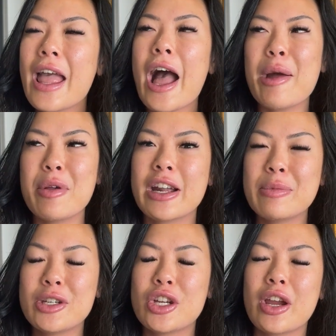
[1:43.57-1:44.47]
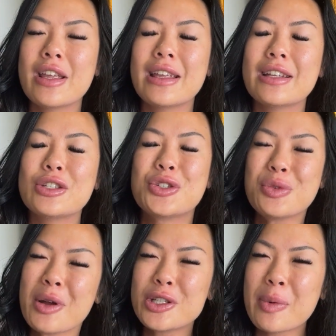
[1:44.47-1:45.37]
I'm not going to be sharing too
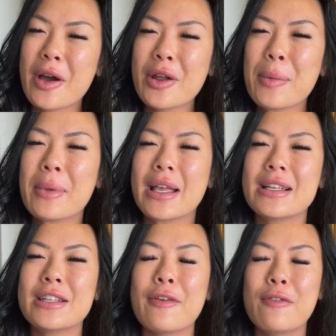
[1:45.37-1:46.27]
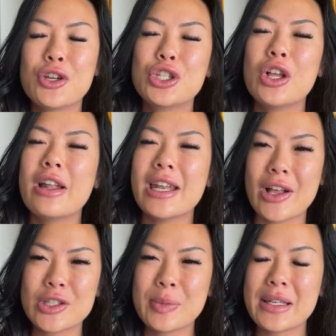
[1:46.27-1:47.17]
much about it because the official
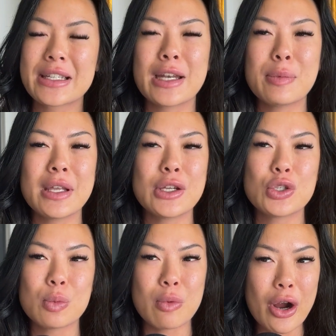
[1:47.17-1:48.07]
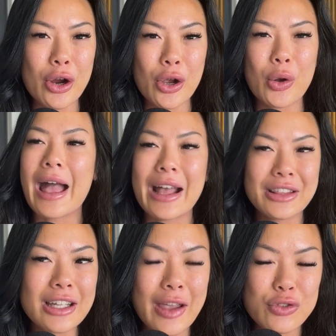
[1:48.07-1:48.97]
announcement is going to be tomorrow at
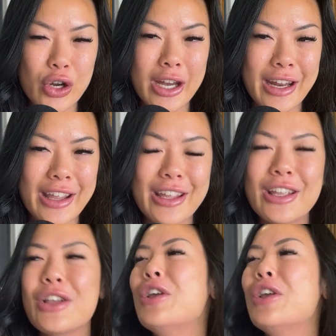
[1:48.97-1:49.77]
the live training.